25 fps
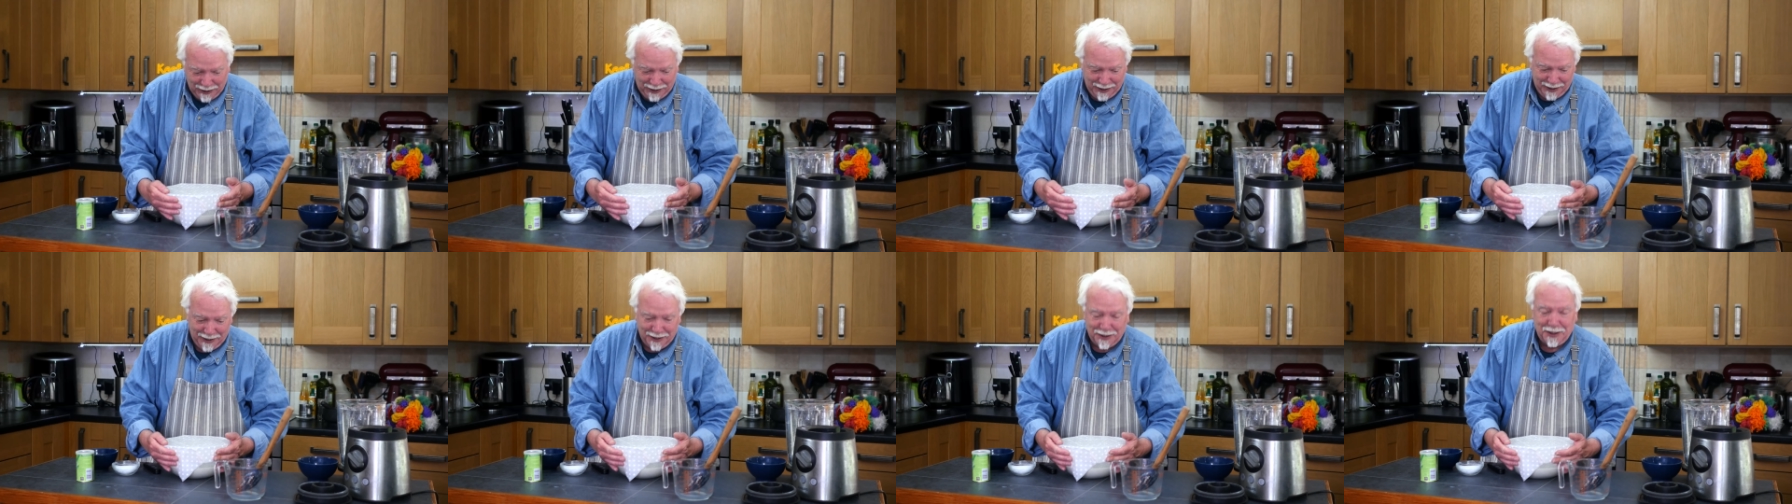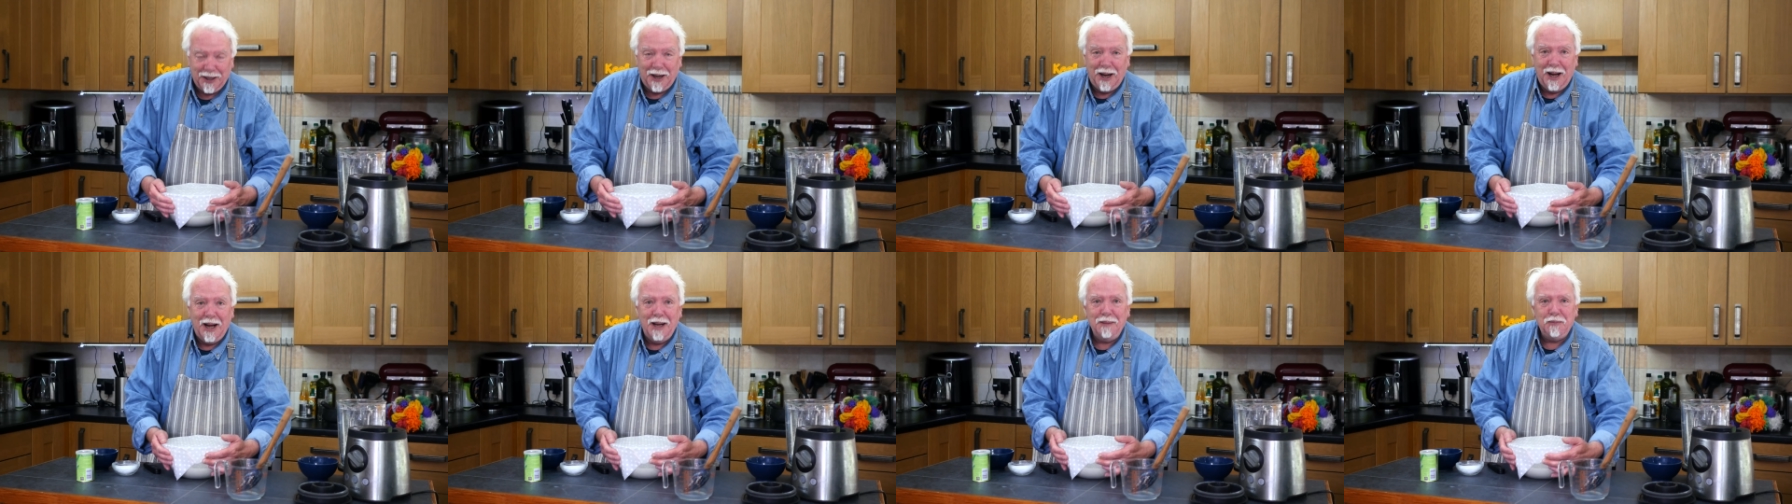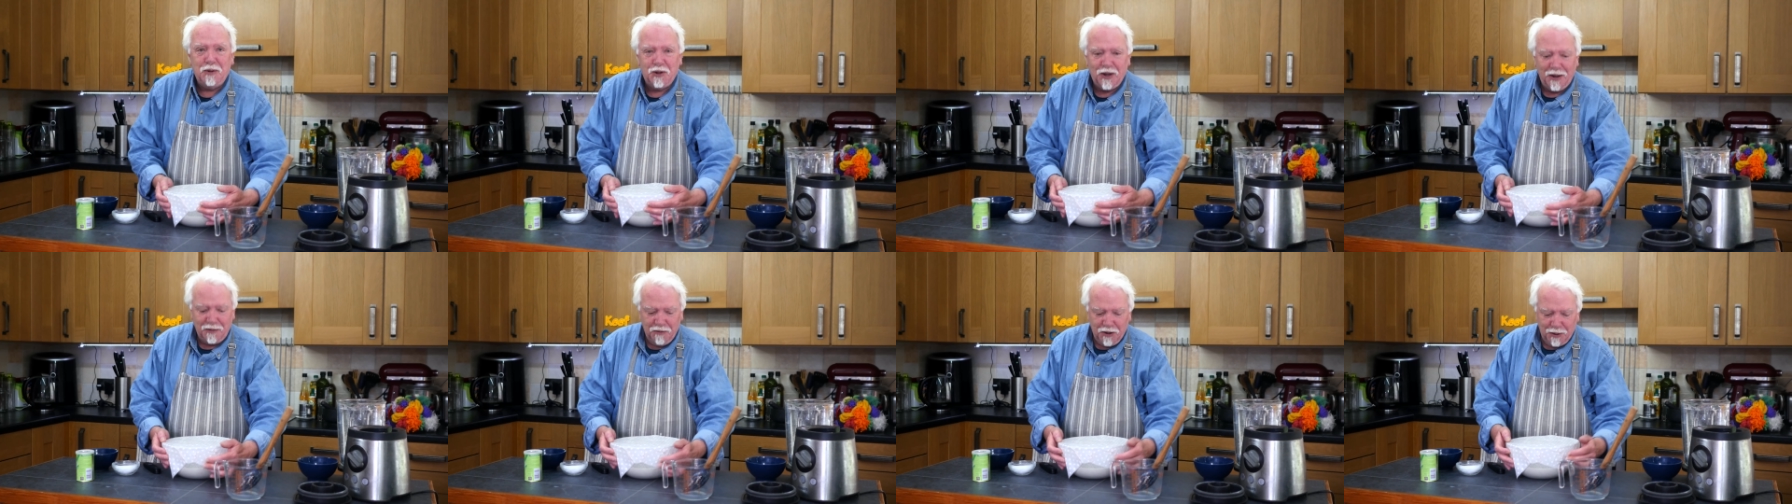and I'm
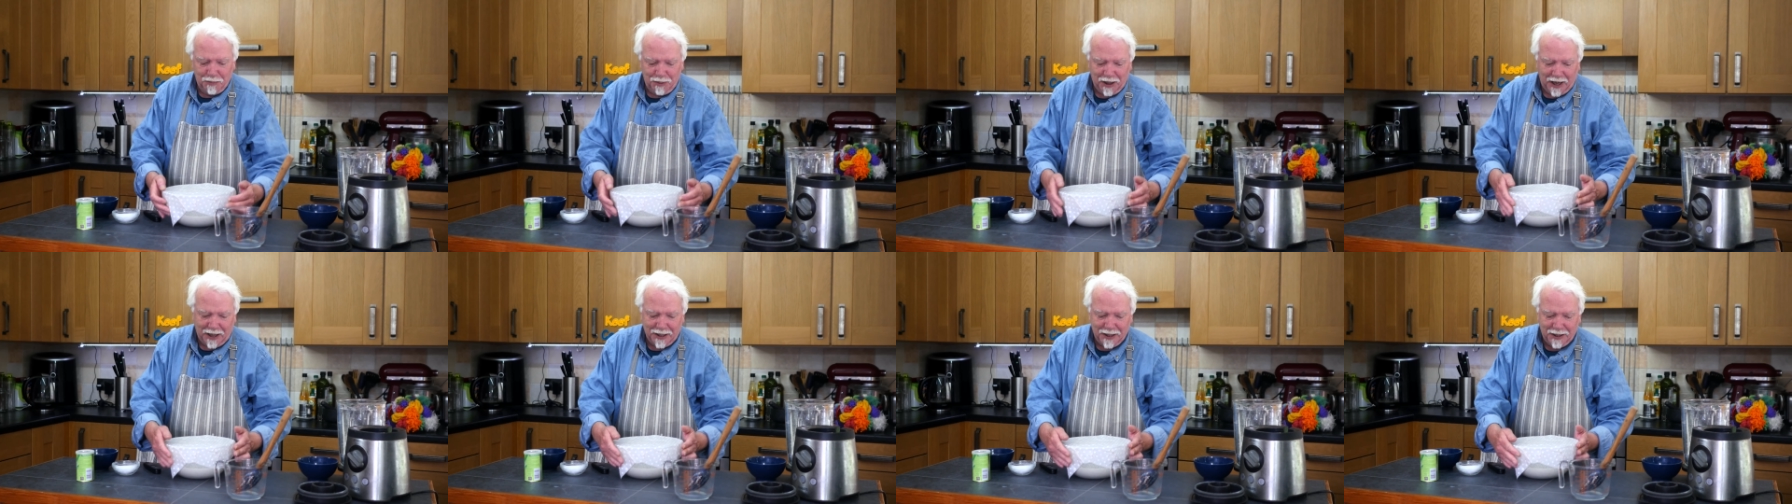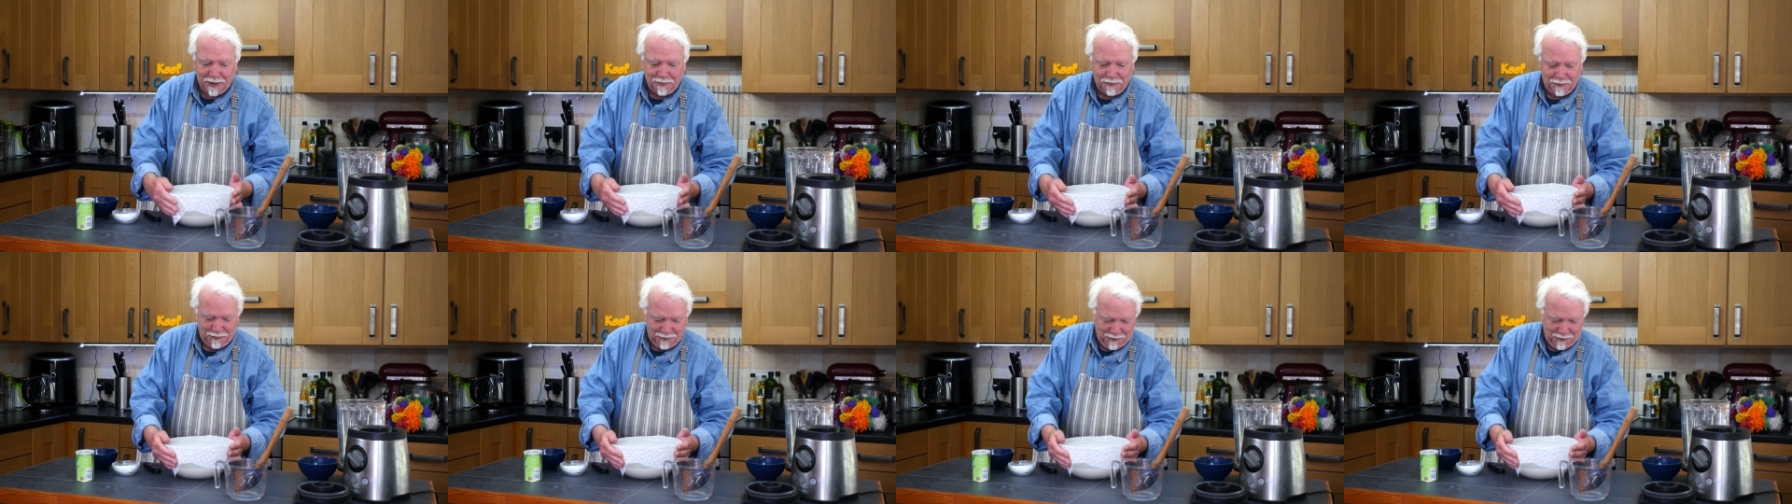saving the planet.